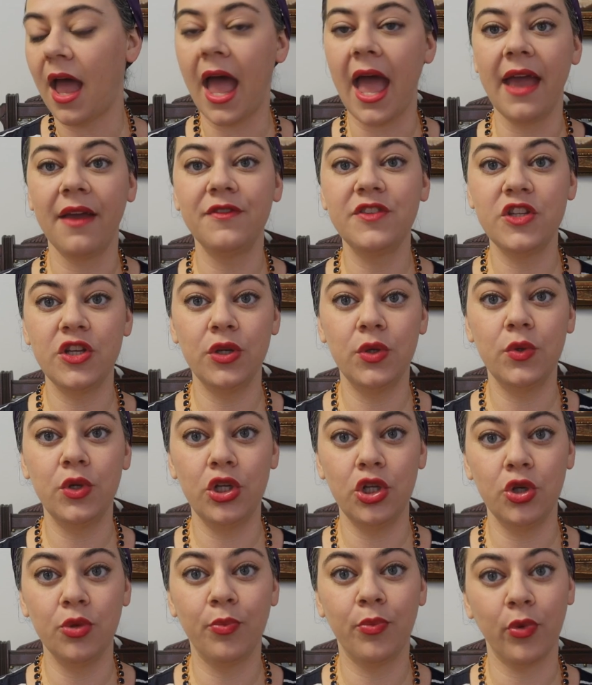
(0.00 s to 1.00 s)
I have two
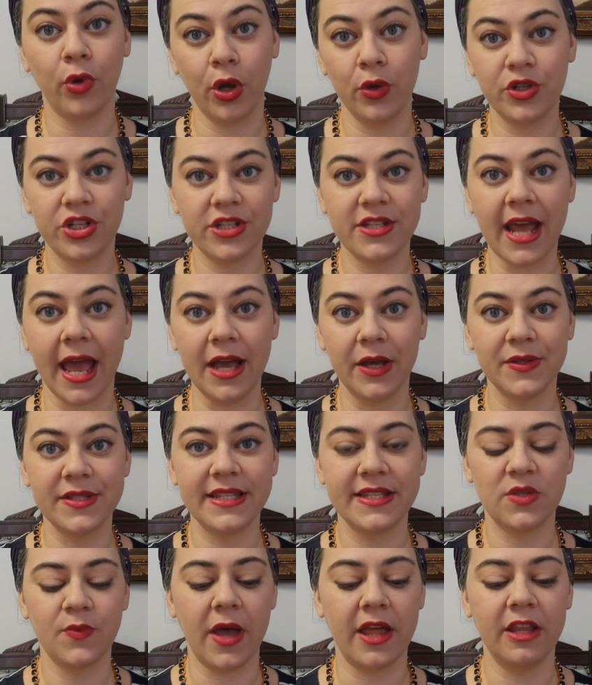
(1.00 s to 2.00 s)
new brooch styles
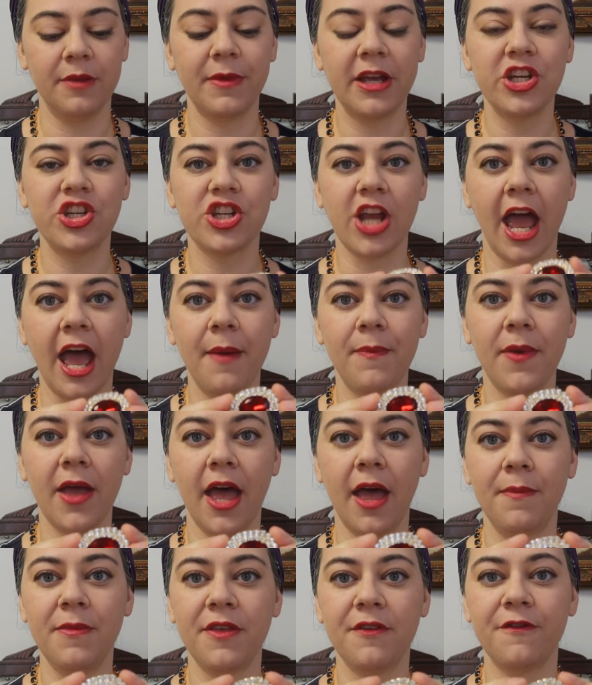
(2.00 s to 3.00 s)
as well in my shop.
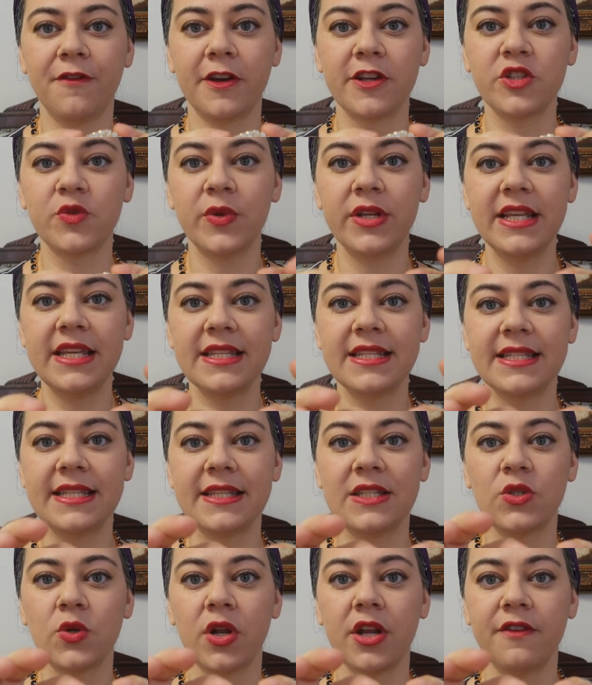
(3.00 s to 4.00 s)
The first one is the
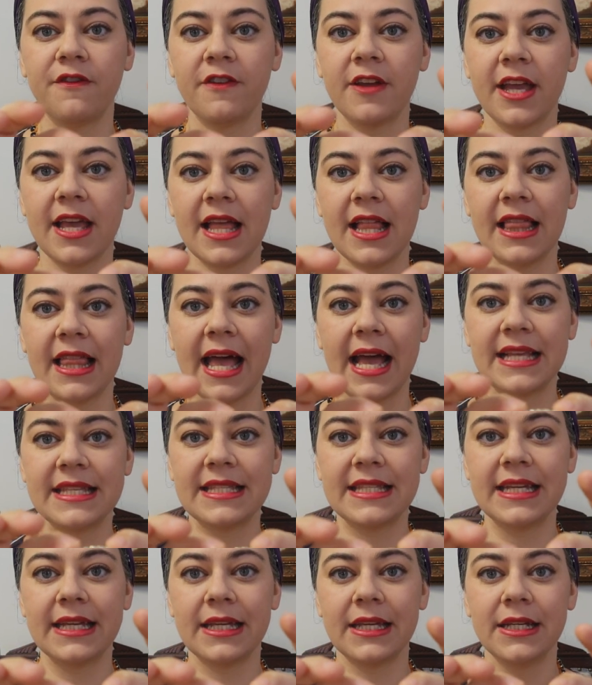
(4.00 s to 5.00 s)
sort of
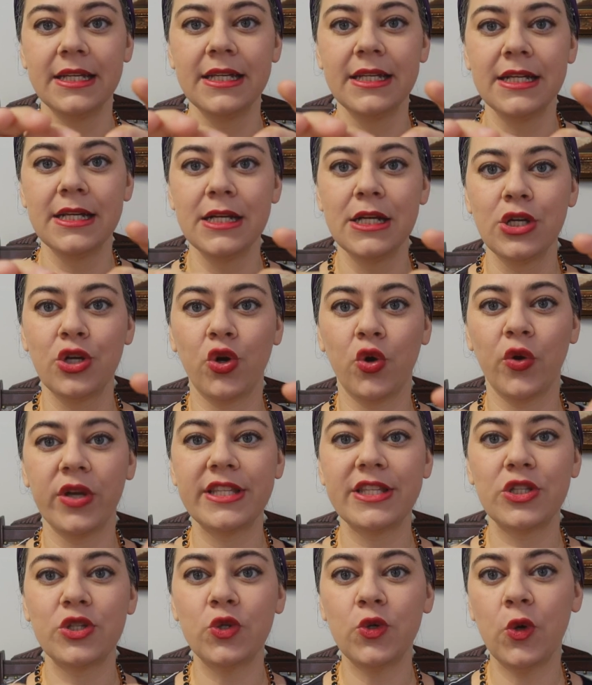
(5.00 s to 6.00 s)
classic
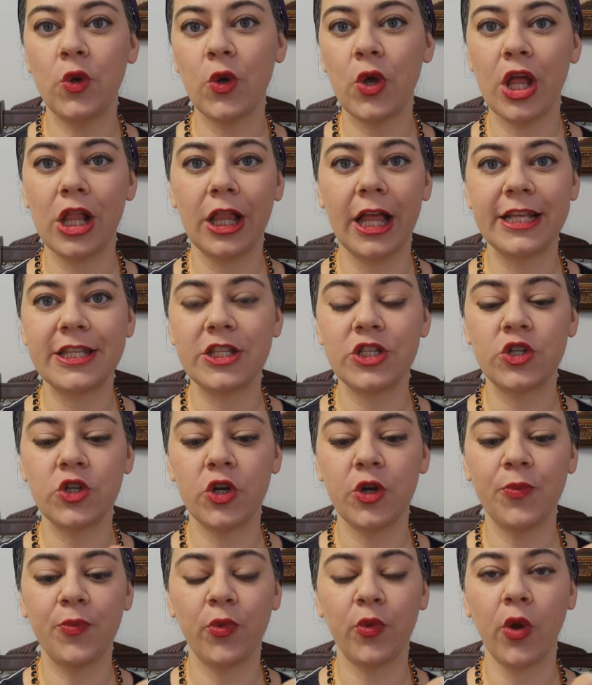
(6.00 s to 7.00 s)
crystal
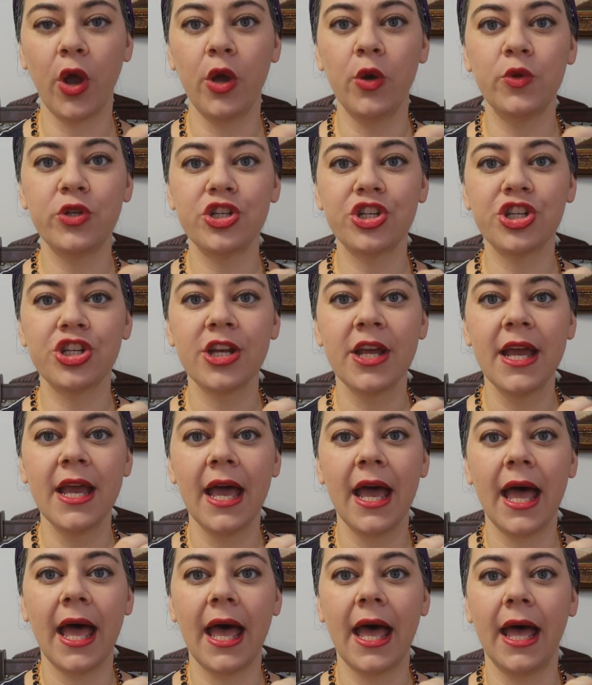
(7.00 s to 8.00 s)
cluster brooch,
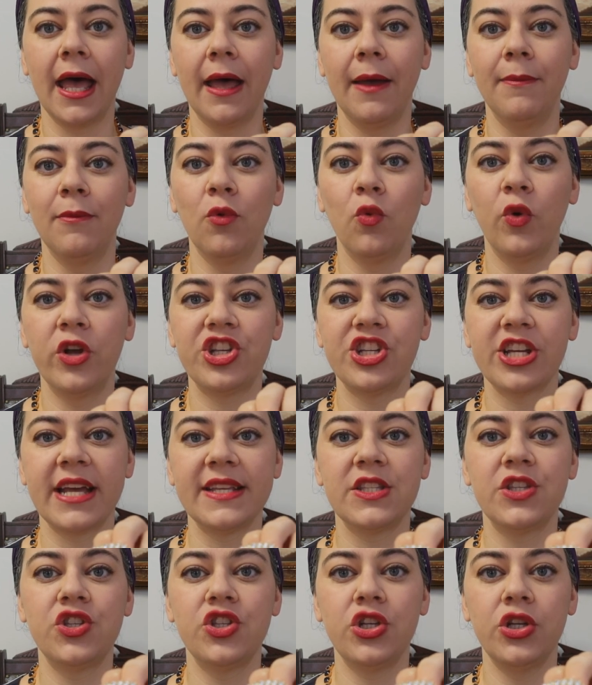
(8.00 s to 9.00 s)
which
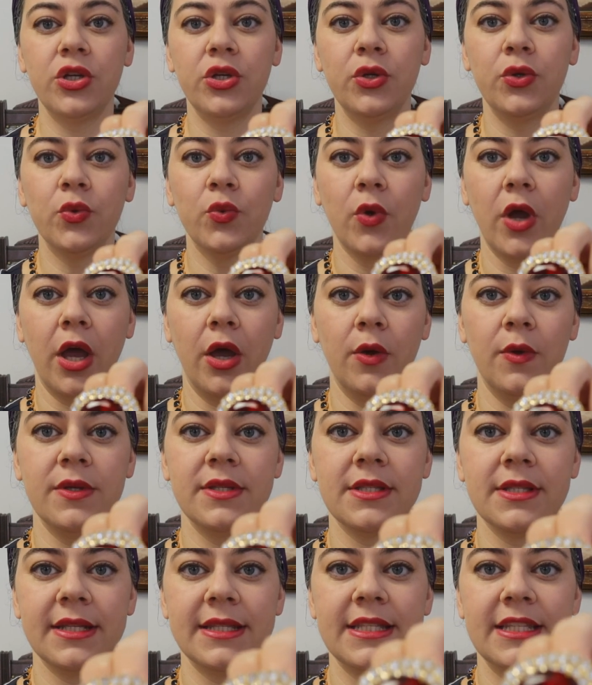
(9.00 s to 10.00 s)
has two
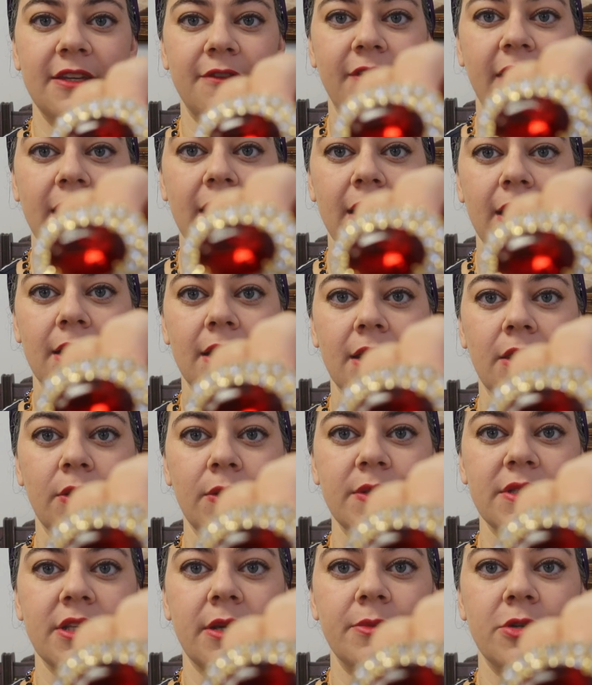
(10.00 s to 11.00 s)
rows. Let's see if I can get a
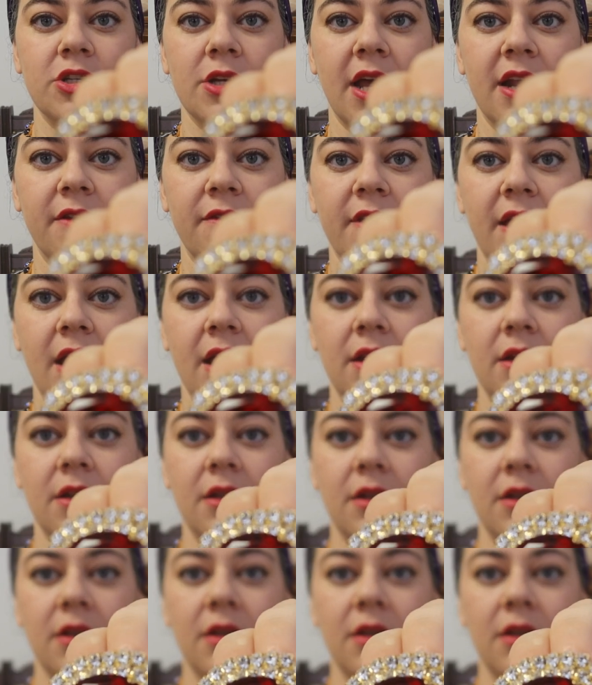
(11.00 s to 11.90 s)
close-up shot of that.